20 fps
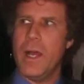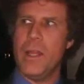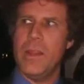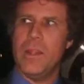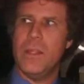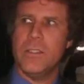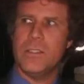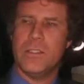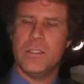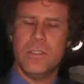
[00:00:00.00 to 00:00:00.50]

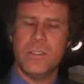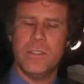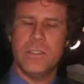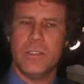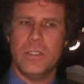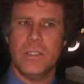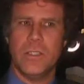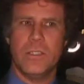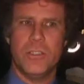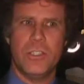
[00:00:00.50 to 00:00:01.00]
This is
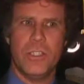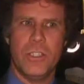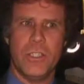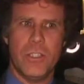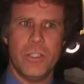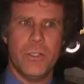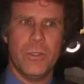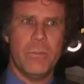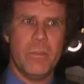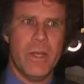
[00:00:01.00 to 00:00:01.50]
the
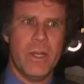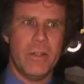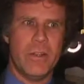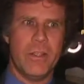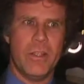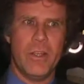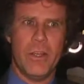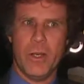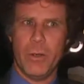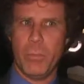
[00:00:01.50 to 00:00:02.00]
GQ Men of
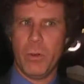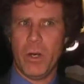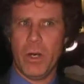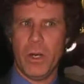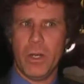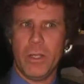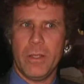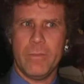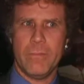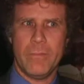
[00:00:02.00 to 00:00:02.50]
the Year
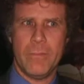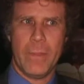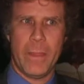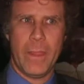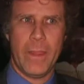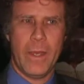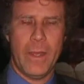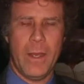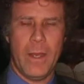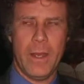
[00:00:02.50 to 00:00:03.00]
party.
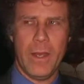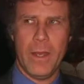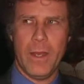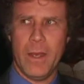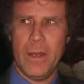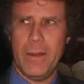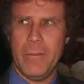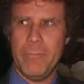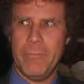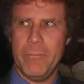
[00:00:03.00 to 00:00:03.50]

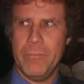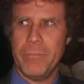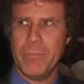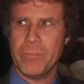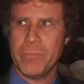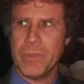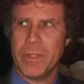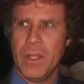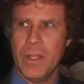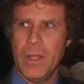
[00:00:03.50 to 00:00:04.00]

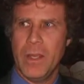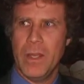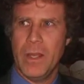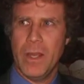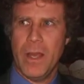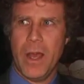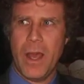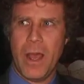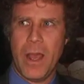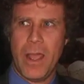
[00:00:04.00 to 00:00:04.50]

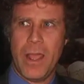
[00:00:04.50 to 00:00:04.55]
I